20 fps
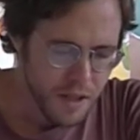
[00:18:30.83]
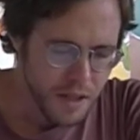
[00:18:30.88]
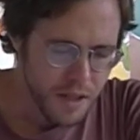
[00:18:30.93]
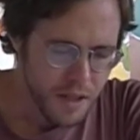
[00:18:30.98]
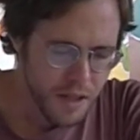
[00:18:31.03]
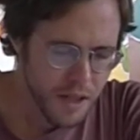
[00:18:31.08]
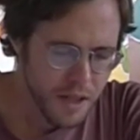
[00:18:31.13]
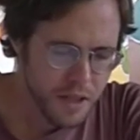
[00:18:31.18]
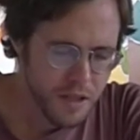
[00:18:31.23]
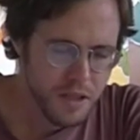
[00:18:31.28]

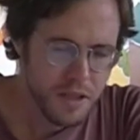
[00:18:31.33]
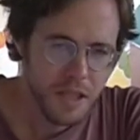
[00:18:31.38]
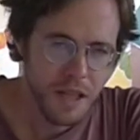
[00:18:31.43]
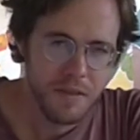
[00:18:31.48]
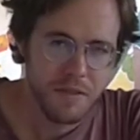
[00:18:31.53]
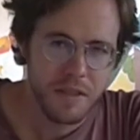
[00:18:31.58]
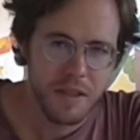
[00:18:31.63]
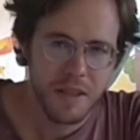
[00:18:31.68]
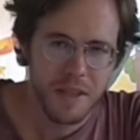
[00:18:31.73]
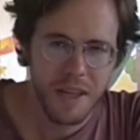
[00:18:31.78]
Yeah, and you just
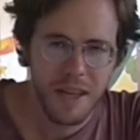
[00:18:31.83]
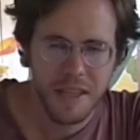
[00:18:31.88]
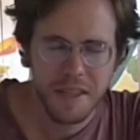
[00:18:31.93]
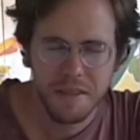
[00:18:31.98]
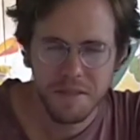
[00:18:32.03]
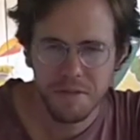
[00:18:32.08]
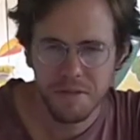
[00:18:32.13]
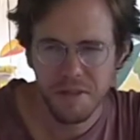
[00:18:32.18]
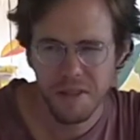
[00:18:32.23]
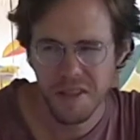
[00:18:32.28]
have to kind
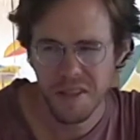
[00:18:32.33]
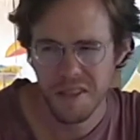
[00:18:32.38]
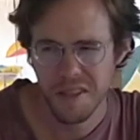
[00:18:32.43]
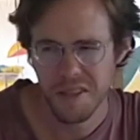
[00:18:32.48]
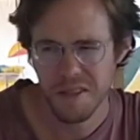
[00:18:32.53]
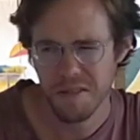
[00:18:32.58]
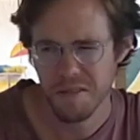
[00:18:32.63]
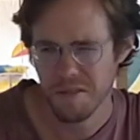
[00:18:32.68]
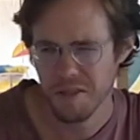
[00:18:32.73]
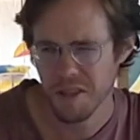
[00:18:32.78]
of
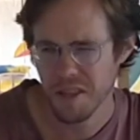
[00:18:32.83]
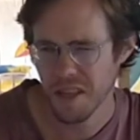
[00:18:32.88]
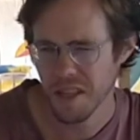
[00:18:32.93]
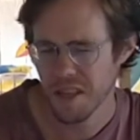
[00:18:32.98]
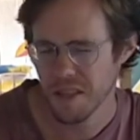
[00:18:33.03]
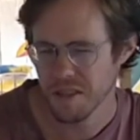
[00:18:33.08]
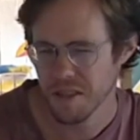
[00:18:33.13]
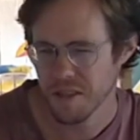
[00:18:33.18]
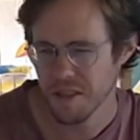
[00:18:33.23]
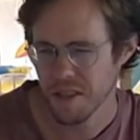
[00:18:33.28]
look at
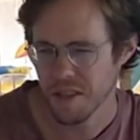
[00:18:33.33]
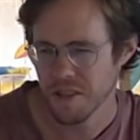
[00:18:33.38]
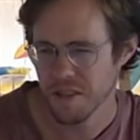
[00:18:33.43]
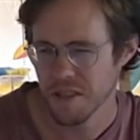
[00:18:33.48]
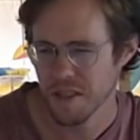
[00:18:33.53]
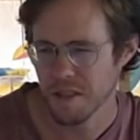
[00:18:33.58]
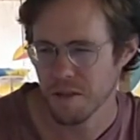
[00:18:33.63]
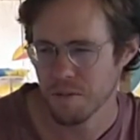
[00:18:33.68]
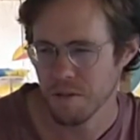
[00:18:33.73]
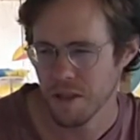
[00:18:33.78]
all the things you're
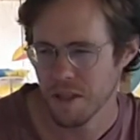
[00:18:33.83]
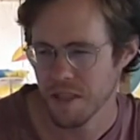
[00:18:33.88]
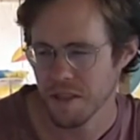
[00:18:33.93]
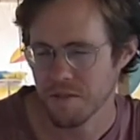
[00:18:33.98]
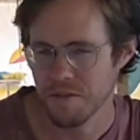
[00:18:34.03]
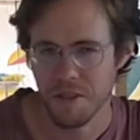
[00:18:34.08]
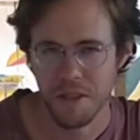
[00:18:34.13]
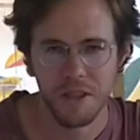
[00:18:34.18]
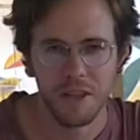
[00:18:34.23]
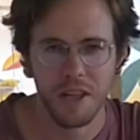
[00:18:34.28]
going to run
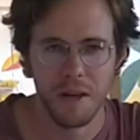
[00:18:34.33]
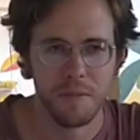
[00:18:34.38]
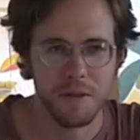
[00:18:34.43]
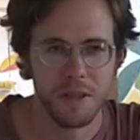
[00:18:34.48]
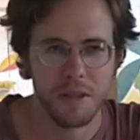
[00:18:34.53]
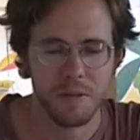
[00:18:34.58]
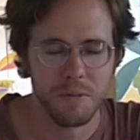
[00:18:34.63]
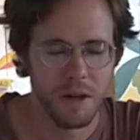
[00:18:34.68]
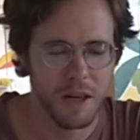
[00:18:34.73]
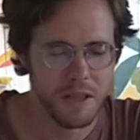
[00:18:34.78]
and figure out how
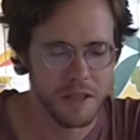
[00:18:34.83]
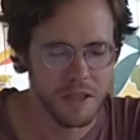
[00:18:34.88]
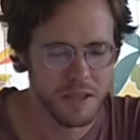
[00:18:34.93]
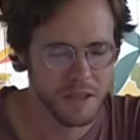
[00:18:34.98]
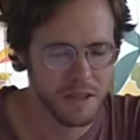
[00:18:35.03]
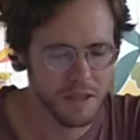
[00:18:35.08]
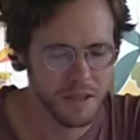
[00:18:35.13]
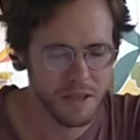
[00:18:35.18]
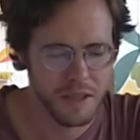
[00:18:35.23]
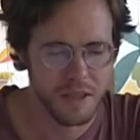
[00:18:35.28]
many
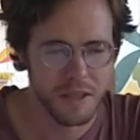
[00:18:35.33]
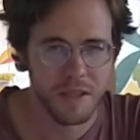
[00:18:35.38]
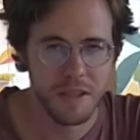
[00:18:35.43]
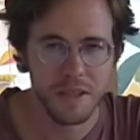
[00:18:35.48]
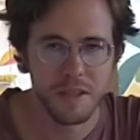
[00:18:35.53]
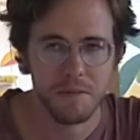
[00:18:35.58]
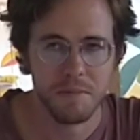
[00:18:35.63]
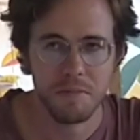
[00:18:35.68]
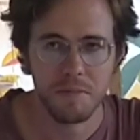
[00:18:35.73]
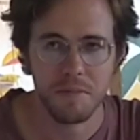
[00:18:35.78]
watts you're going to
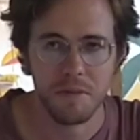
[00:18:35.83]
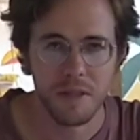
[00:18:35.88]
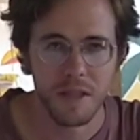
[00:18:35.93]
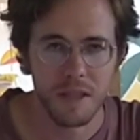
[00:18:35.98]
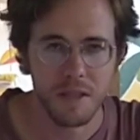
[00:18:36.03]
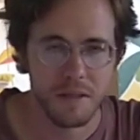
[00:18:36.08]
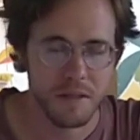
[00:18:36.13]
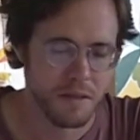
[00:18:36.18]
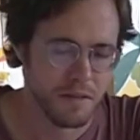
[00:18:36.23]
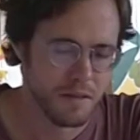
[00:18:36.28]
need.
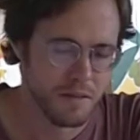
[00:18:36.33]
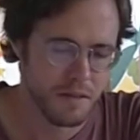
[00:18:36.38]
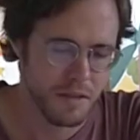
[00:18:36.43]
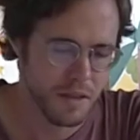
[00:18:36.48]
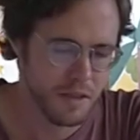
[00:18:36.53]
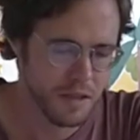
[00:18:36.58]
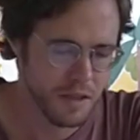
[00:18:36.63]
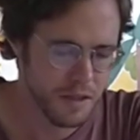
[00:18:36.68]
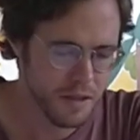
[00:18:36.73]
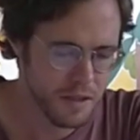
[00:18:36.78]
That's
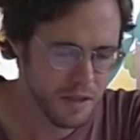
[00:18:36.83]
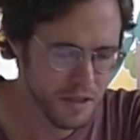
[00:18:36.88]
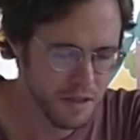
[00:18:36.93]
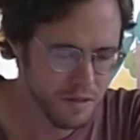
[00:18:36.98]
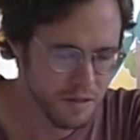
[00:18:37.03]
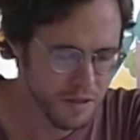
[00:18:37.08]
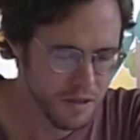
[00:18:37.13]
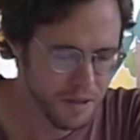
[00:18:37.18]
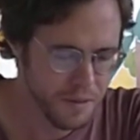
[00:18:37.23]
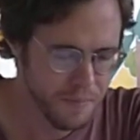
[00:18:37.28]
all it
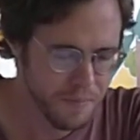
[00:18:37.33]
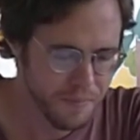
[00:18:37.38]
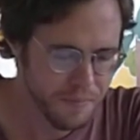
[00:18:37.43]
is, really.